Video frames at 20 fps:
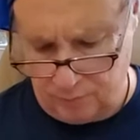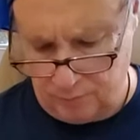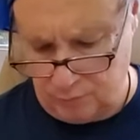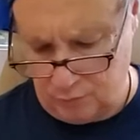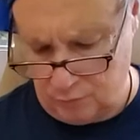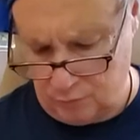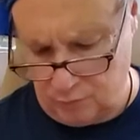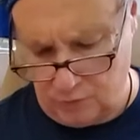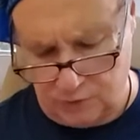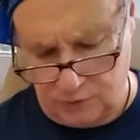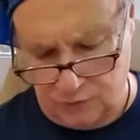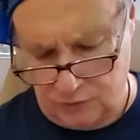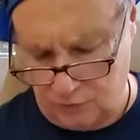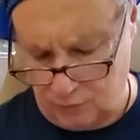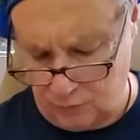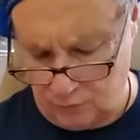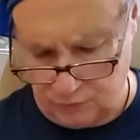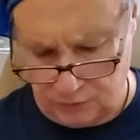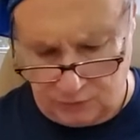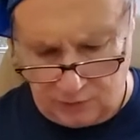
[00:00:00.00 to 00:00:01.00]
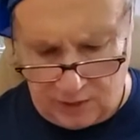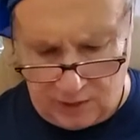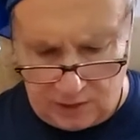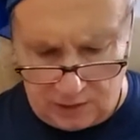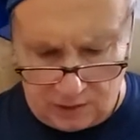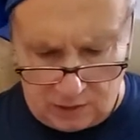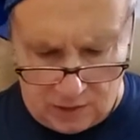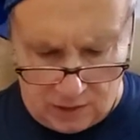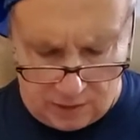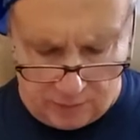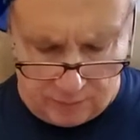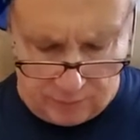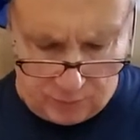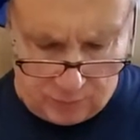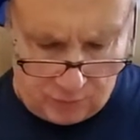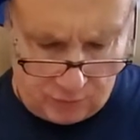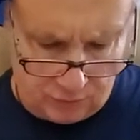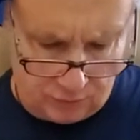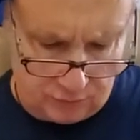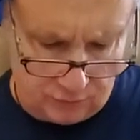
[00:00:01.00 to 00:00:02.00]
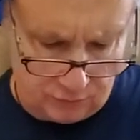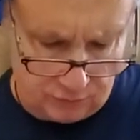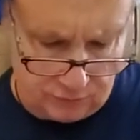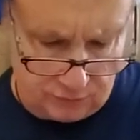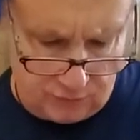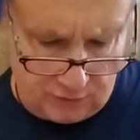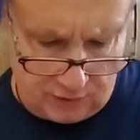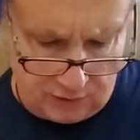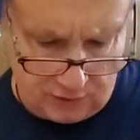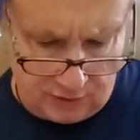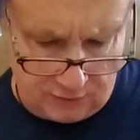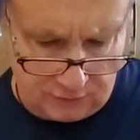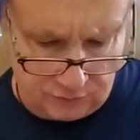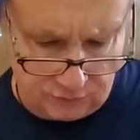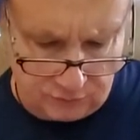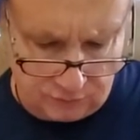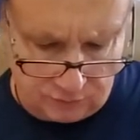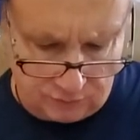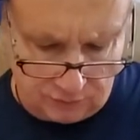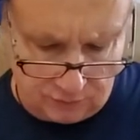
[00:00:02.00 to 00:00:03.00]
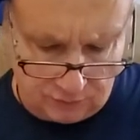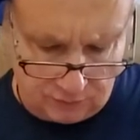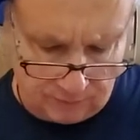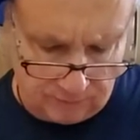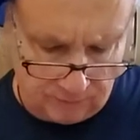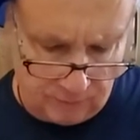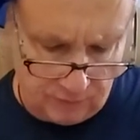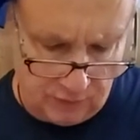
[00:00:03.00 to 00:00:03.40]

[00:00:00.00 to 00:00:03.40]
promiscuous or had a lot of partners, if that counts for anything.